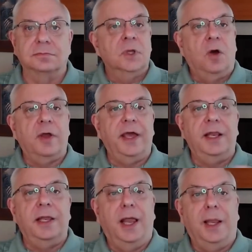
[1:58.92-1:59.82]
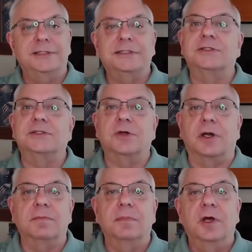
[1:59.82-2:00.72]
Okay, let's get
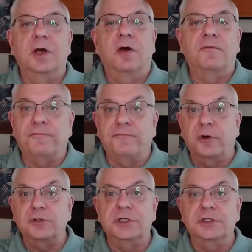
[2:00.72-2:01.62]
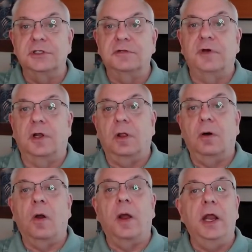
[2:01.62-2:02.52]
started. First into the funnel
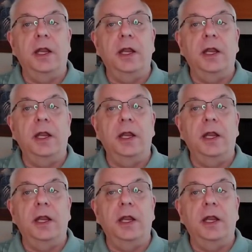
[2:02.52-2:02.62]
are any